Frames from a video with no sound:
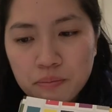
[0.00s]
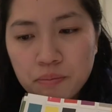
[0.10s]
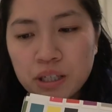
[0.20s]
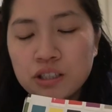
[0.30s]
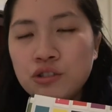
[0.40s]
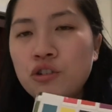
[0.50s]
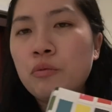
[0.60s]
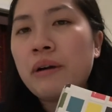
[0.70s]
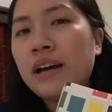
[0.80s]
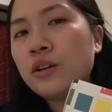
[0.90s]
Because no
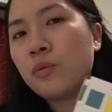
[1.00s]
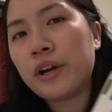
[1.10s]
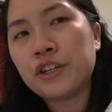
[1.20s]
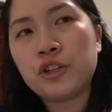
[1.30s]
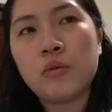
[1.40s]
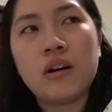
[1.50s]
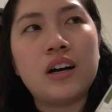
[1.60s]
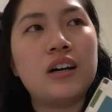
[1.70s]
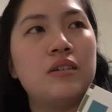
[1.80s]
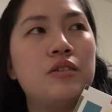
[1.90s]
matter where you
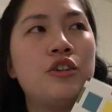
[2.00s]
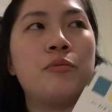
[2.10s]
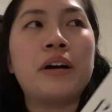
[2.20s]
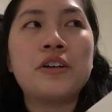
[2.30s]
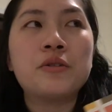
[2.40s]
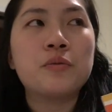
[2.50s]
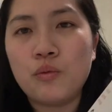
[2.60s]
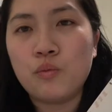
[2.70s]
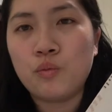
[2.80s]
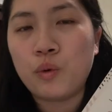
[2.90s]
are, no matter
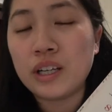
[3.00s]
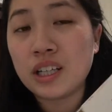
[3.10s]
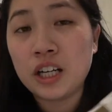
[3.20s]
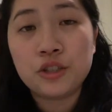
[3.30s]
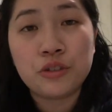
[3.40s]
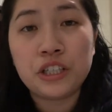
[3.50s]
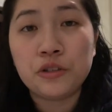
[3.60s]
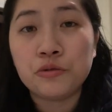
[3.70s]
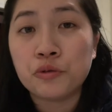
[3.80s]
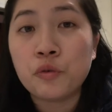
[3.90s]
what country
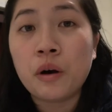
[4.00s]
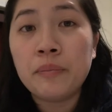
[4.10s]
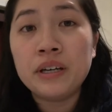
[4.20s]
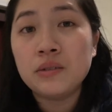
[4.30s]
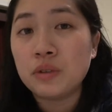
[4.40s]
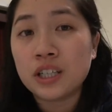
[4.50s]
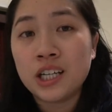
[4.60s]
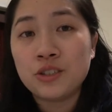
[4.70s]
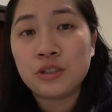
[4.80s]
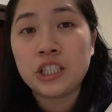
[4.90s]
you grew up in, what
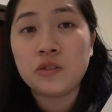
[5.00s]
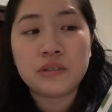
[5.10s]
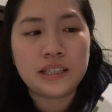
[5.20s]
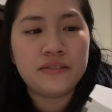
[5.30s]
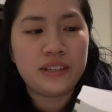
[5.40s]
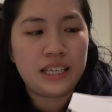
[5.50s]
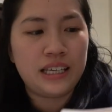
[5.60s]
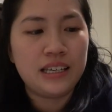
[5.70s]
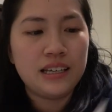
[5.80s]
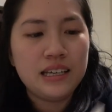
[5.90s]
country you live
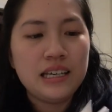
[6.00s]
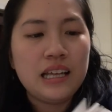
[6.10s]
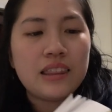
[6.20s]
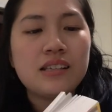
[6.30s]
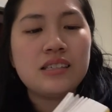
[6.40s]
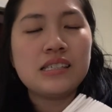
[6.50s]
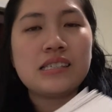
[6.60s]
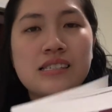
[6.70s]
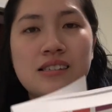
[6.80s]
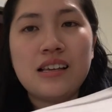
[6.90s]
in, this
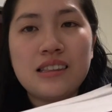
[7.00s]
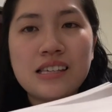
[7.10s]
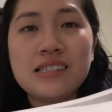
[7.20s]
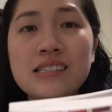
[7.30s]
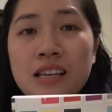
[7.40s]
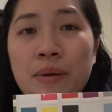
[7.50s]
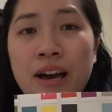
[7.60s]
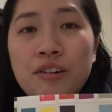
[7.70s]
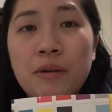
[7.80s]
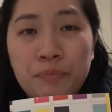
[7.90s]
is
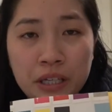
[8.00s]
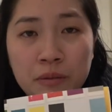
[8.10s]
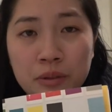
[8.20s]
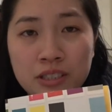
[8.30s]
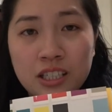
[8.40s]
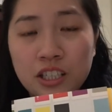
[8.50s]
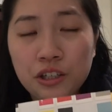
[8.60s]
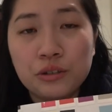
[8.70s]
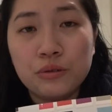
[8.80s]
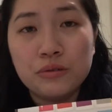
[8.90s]
somehow applicable to
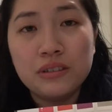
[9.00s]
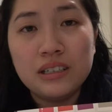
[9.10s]
you.